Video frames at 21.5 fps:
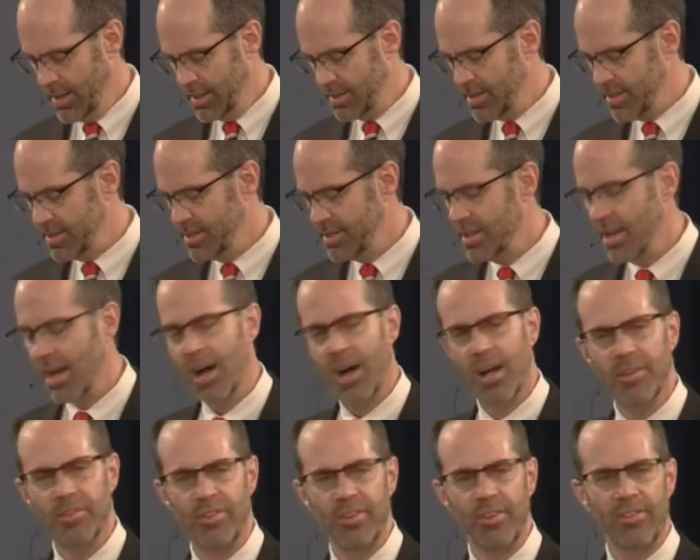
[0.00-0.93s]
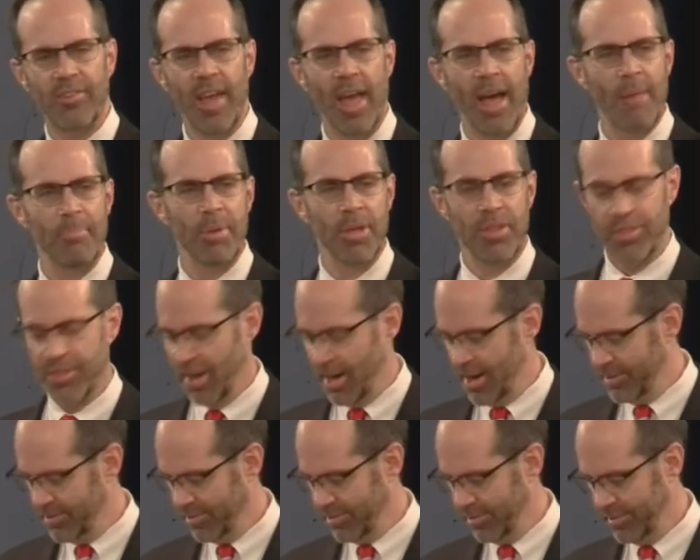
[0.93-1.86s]
This is not just happy
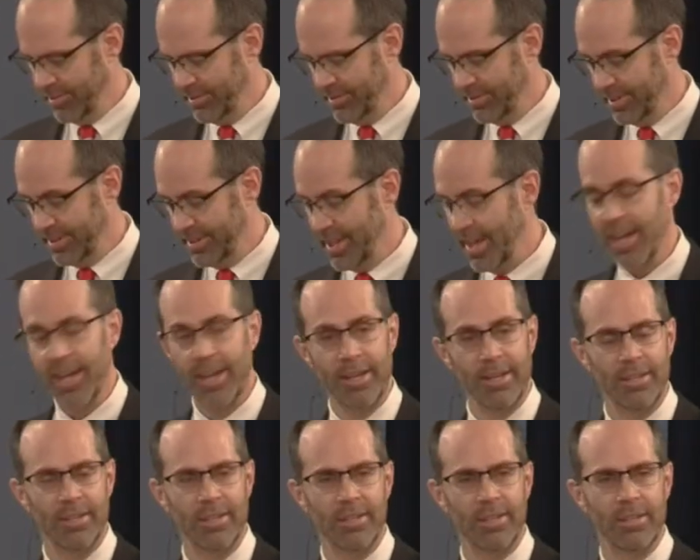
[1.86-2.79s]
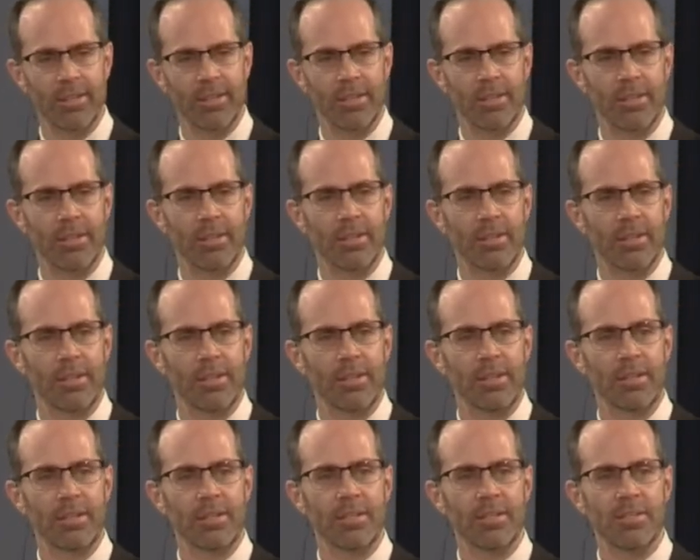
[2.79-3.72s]
thoughts today.
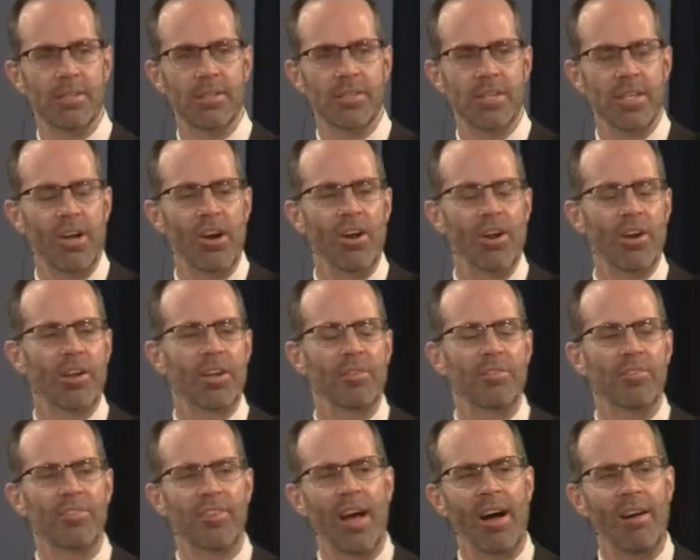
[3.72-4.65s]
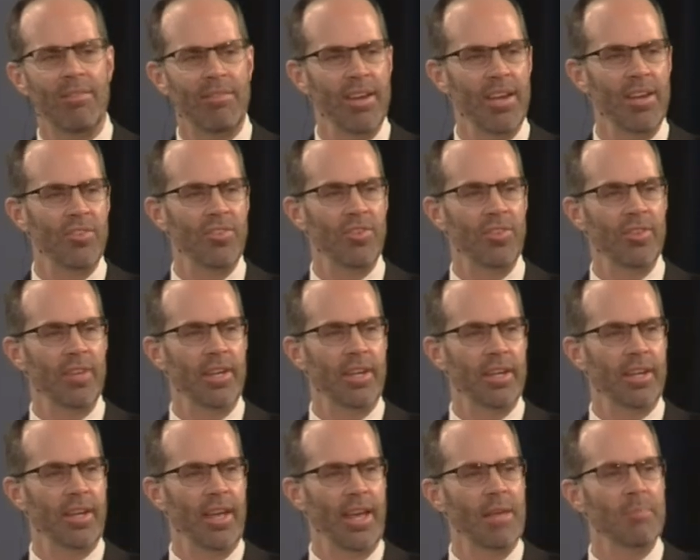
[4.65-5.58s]
This is the ark of salvation
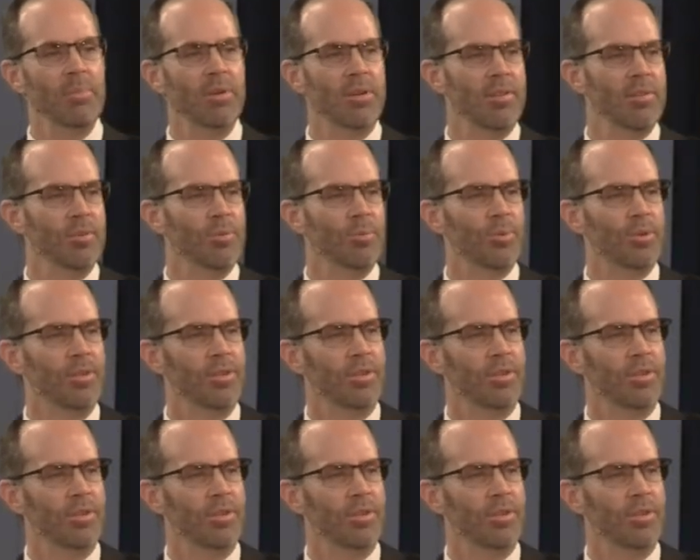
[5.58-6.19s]
that came into the